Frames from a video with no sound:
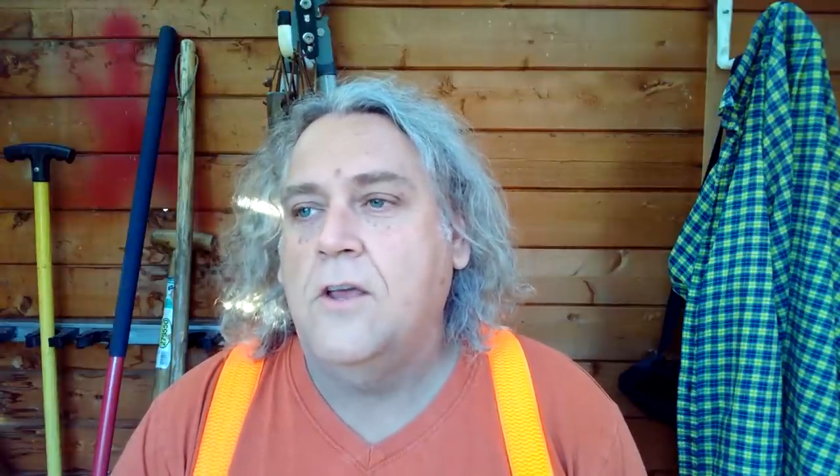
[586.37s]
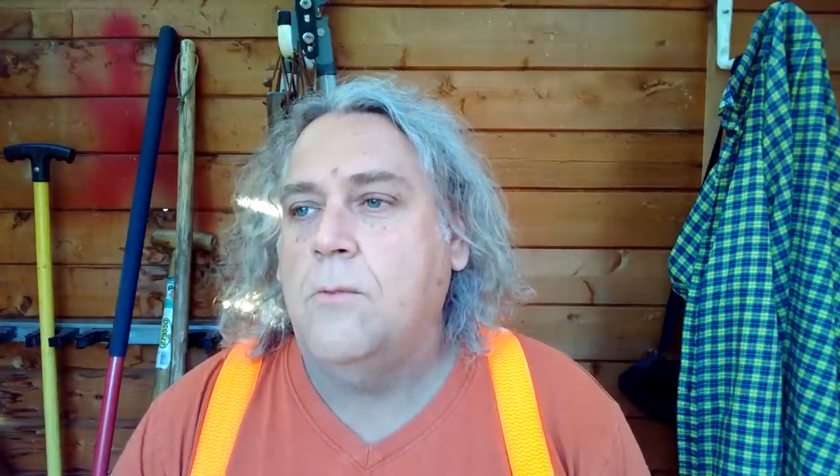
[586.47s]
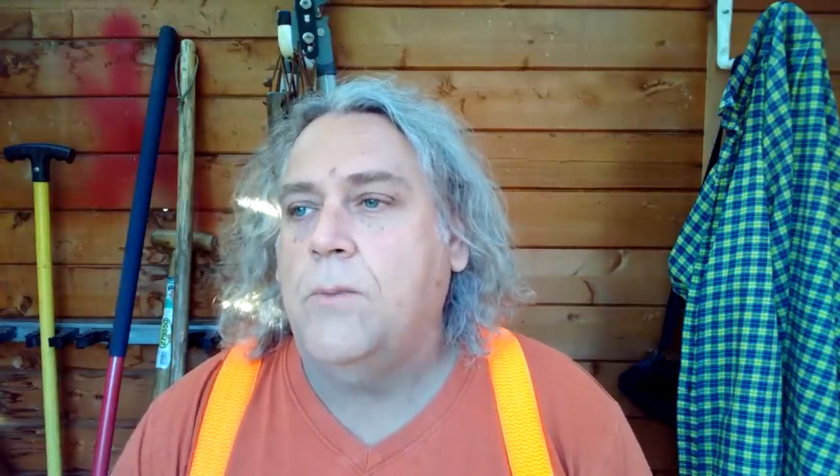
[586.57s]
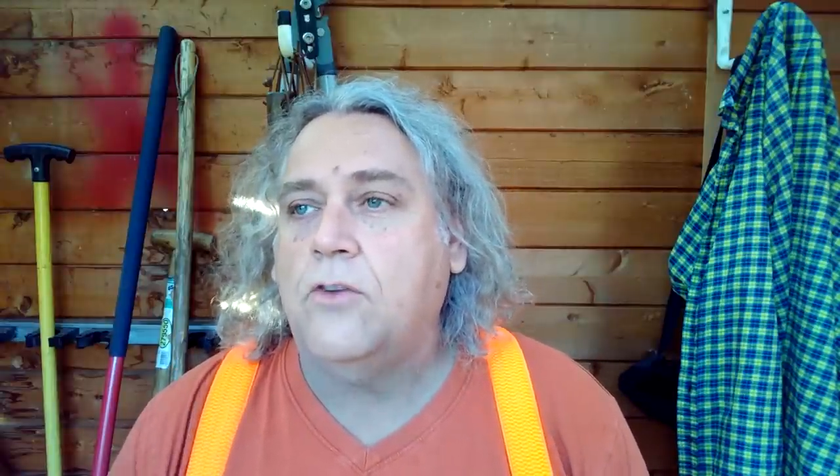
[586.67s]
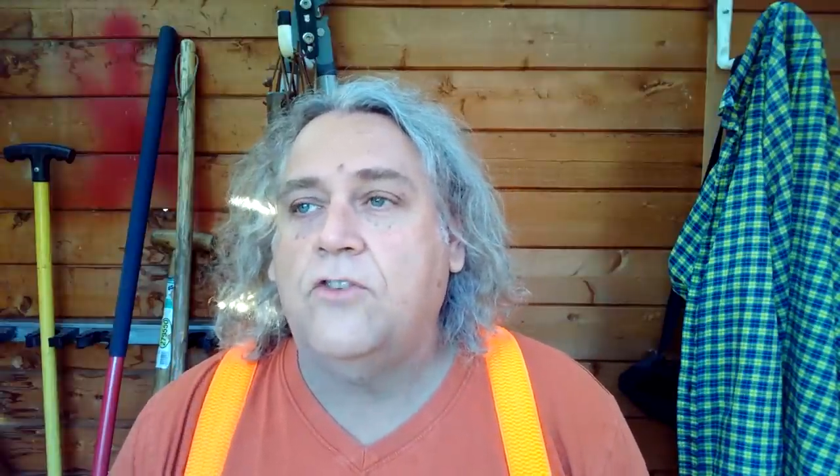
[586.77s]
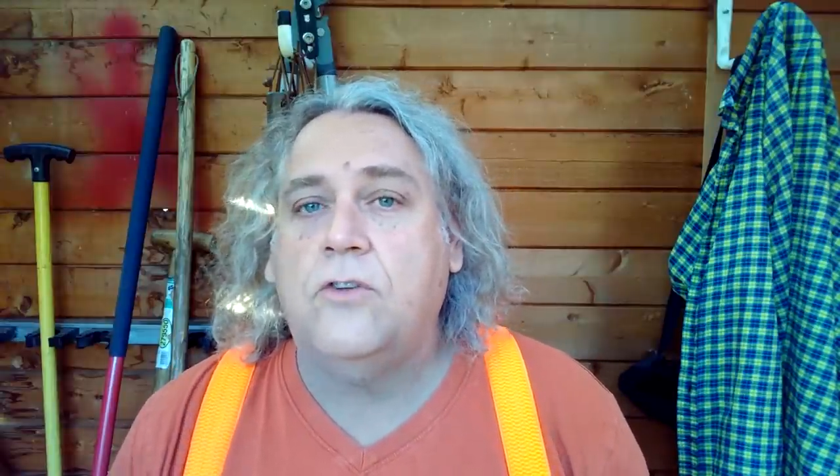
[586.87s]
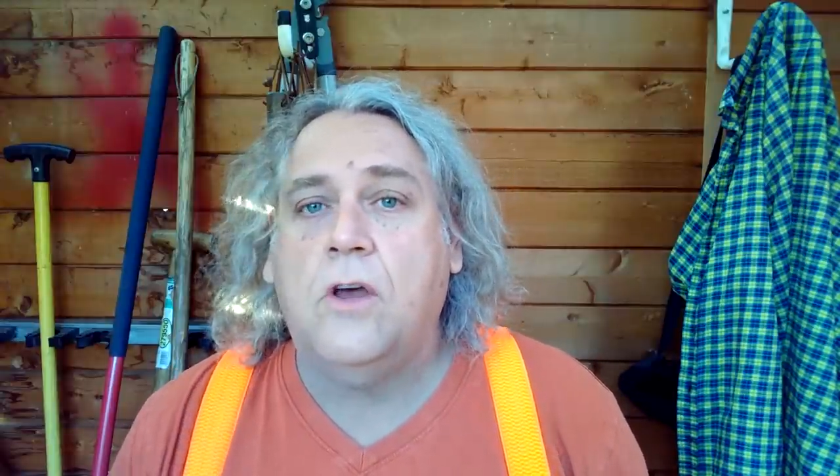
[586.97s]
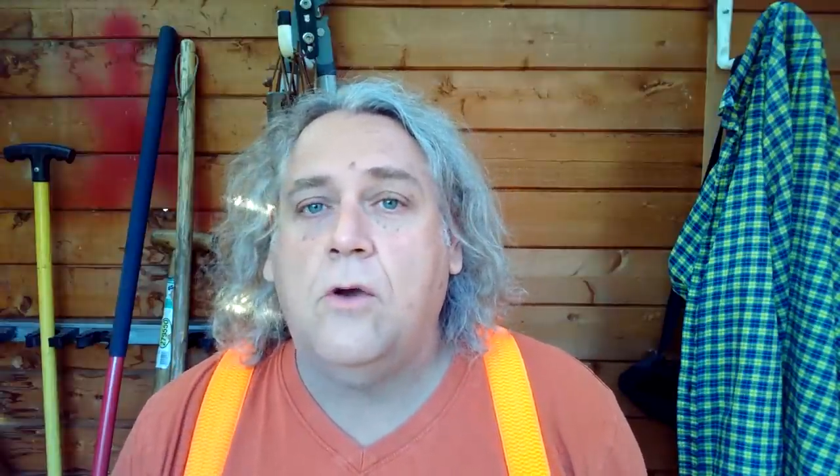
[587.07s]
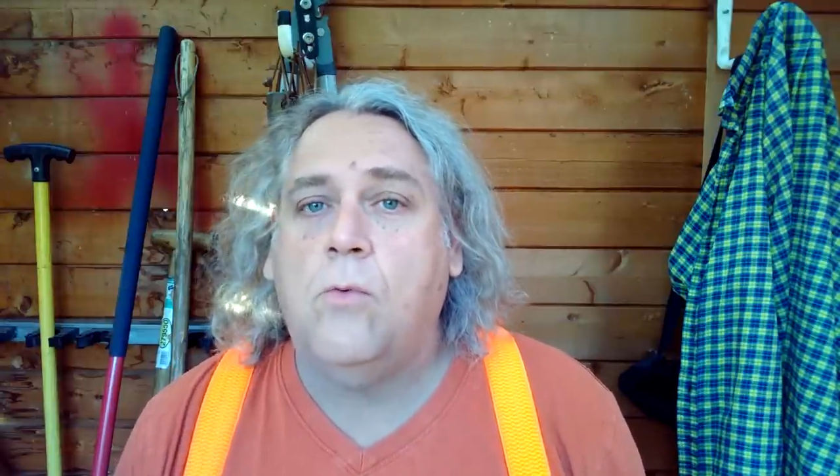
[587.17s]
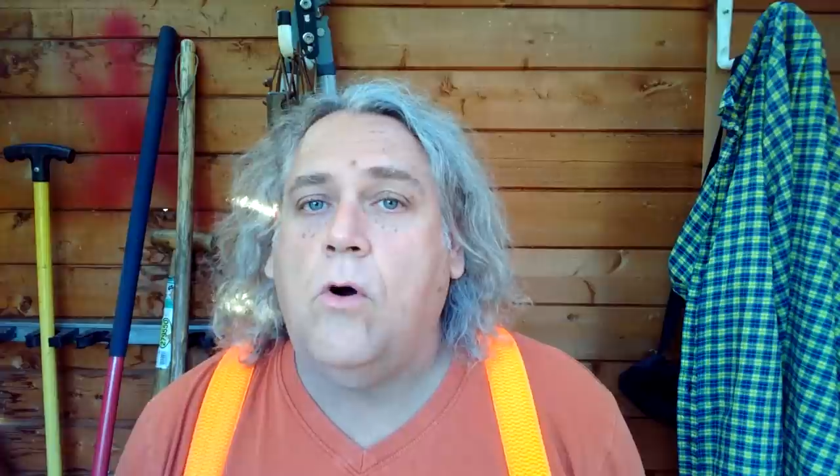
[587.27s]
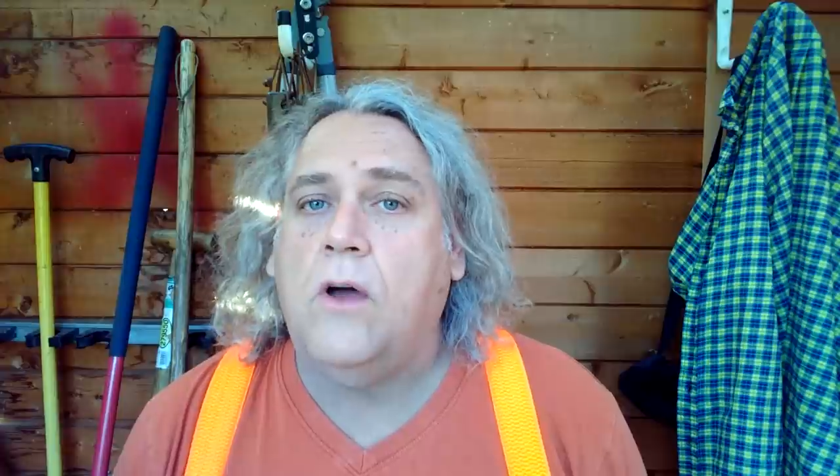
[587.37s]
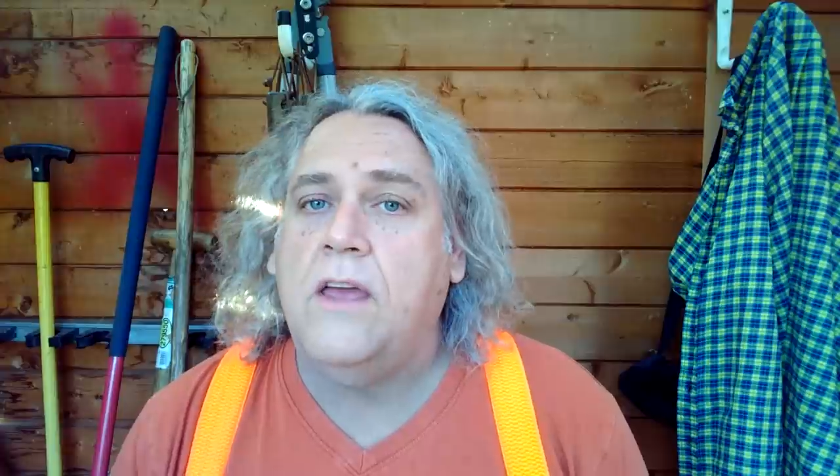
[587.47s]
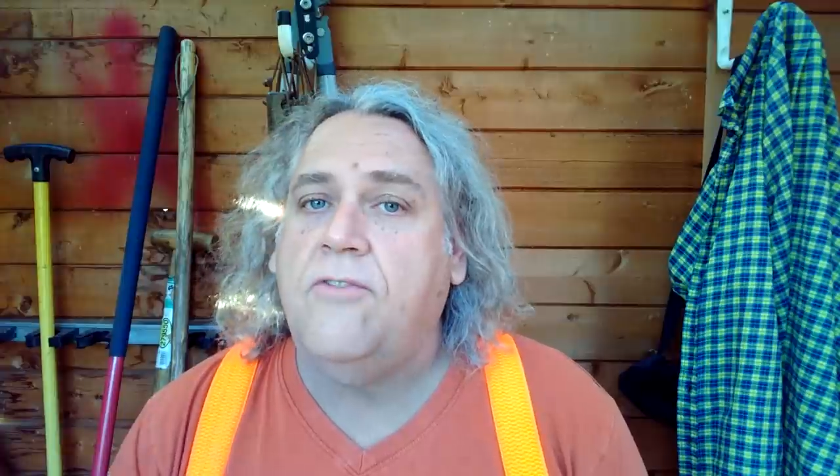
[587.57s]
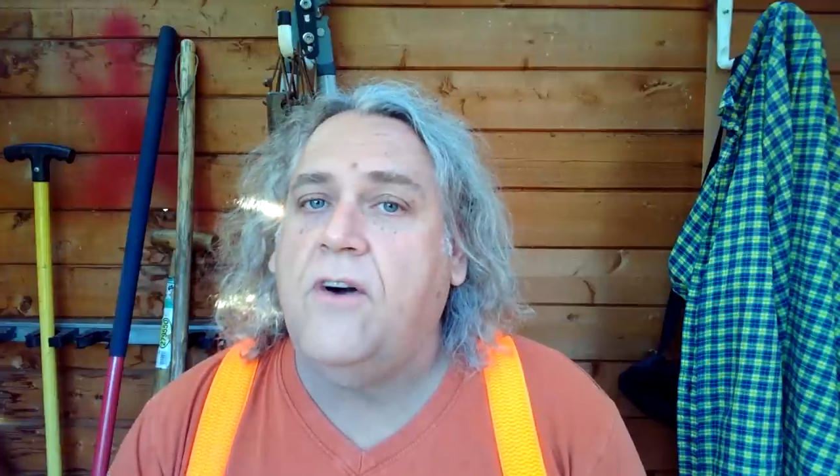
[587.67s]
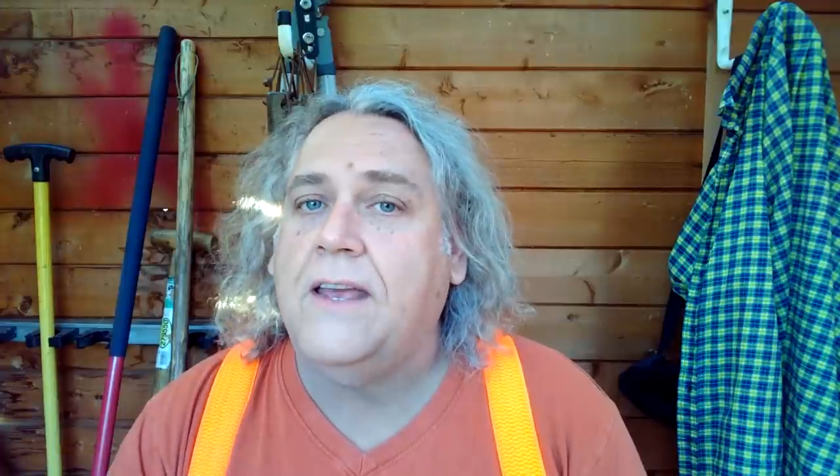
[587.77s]
Because you know what,
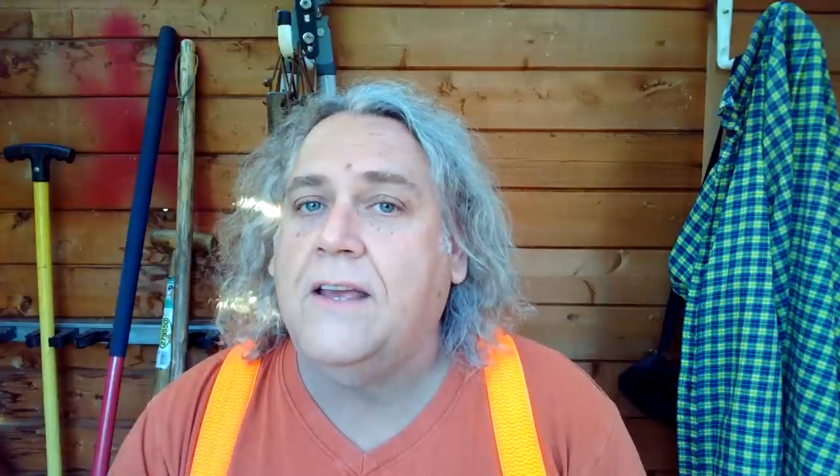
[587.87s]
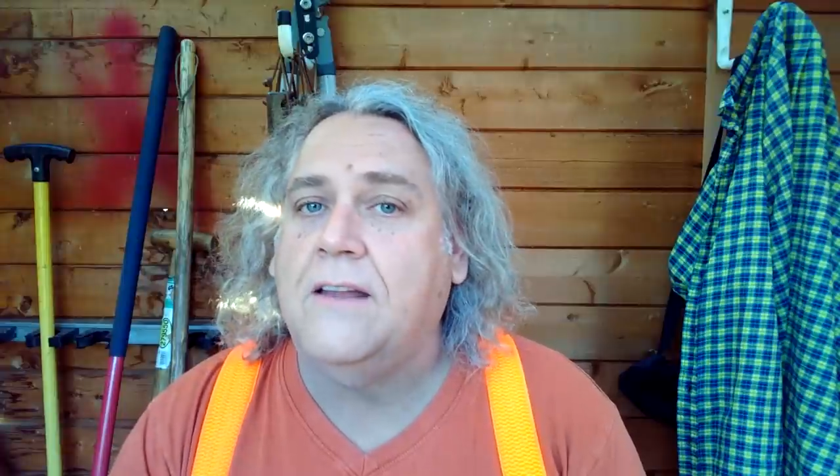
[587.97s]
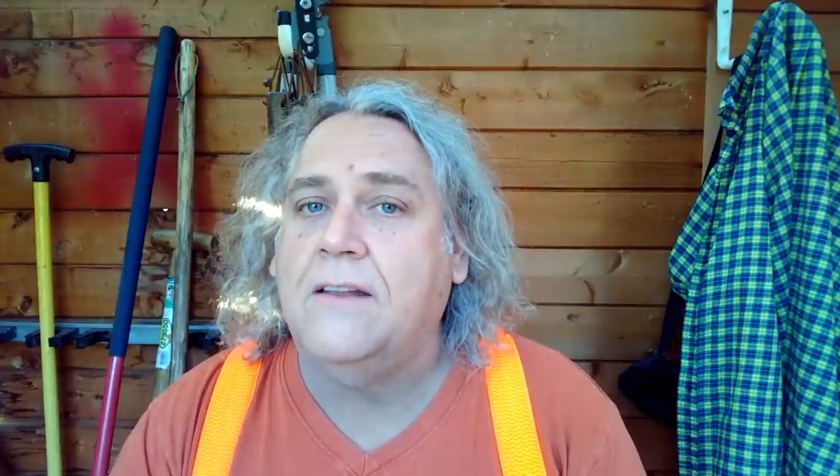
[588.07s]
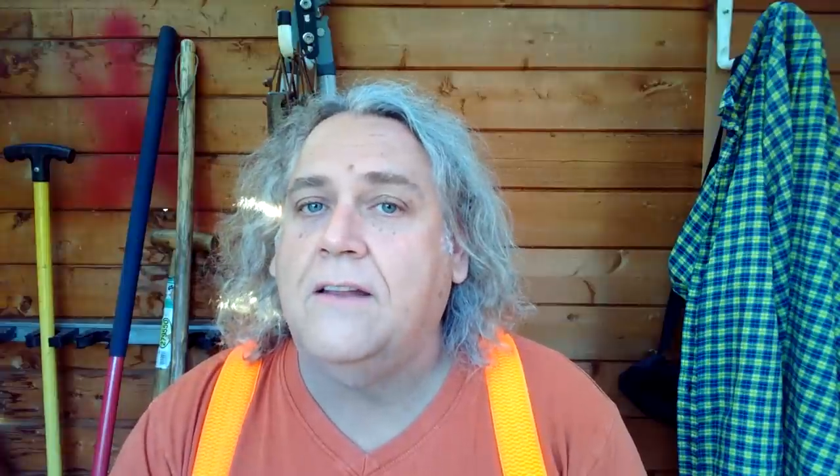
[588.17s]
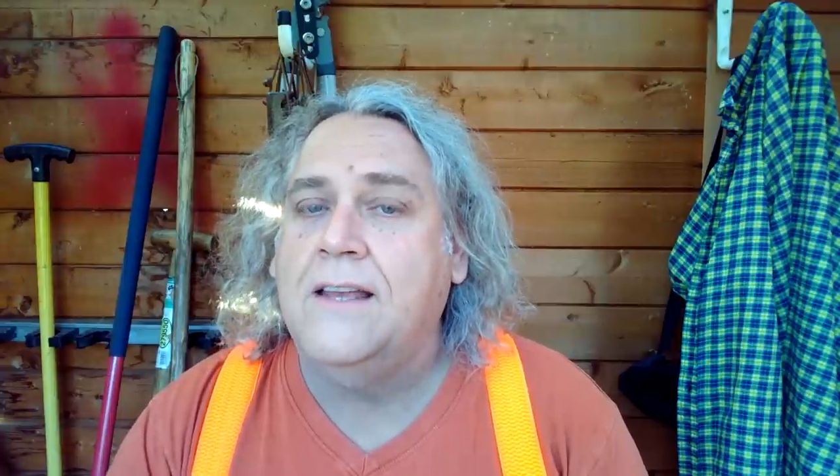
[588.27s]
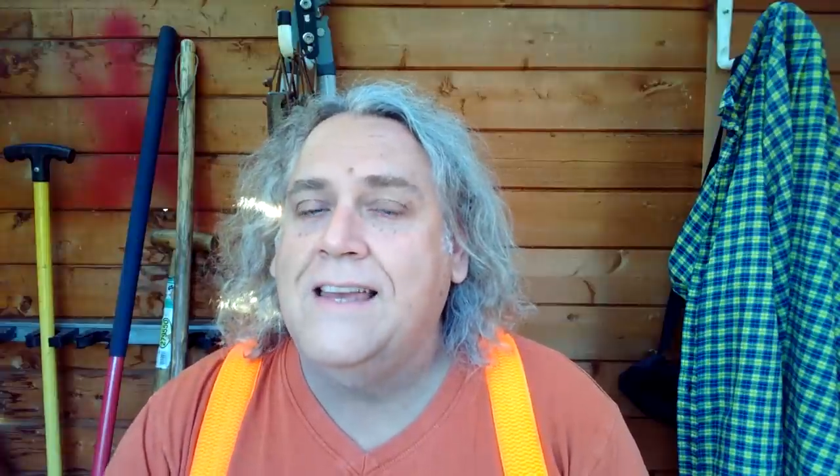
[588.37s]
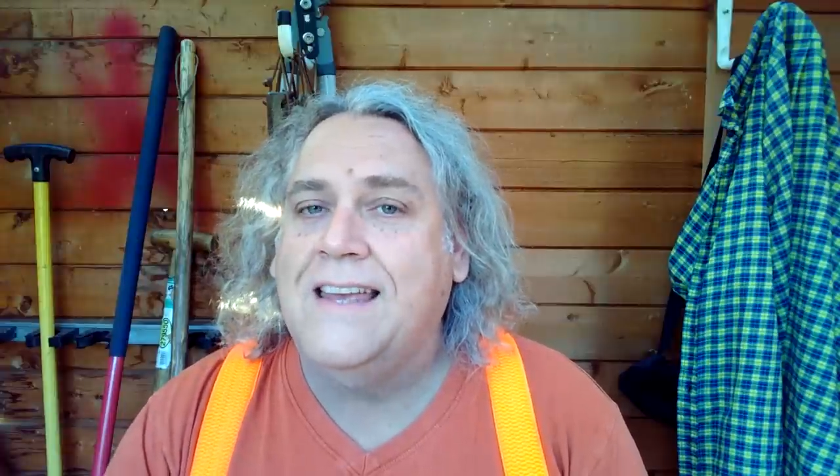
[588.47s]
if I can